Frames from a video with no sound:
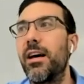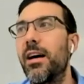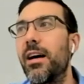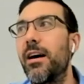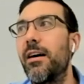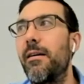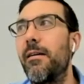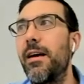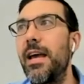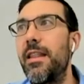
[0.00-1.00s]

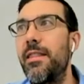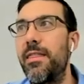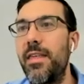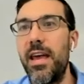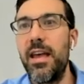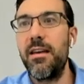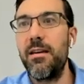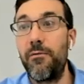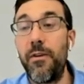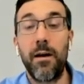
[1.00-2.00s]
And
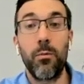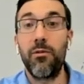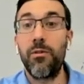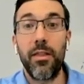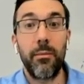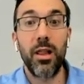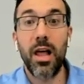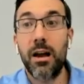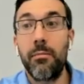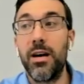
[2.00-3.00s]
we found them a
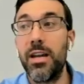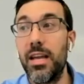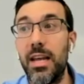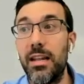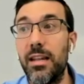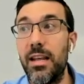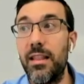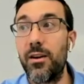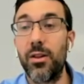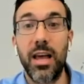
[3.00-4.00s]
lot of money,
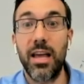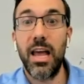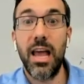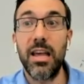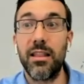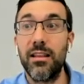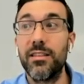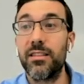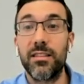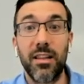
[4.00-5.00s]
and they're like, hey,
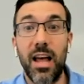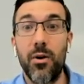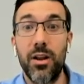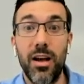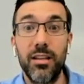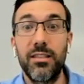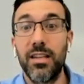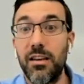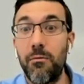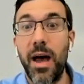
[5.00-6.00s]
this is allowing us
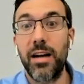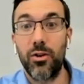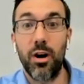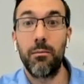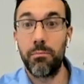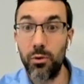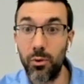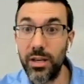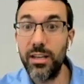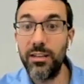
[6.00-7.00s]
to give back to our
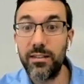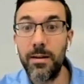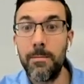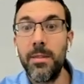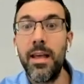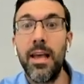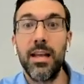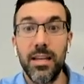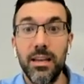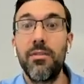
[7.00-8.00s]
employees
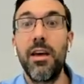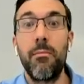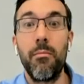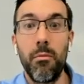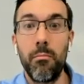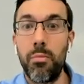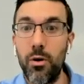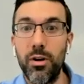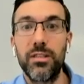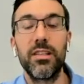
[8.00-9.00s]
and give them
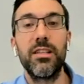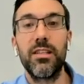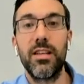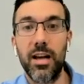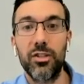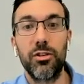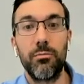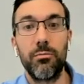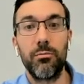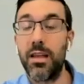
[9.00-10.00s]
bonuses and
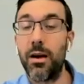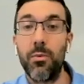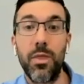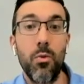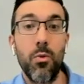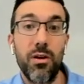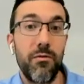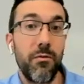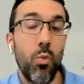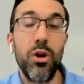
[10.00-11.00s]
extra money that they
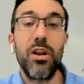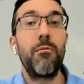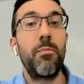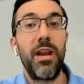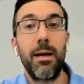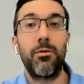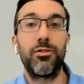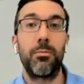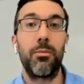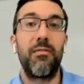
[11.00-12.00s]
wouldn't have been
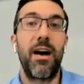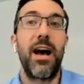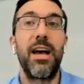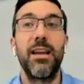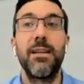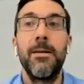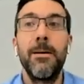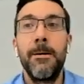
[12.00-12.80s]
able to provide.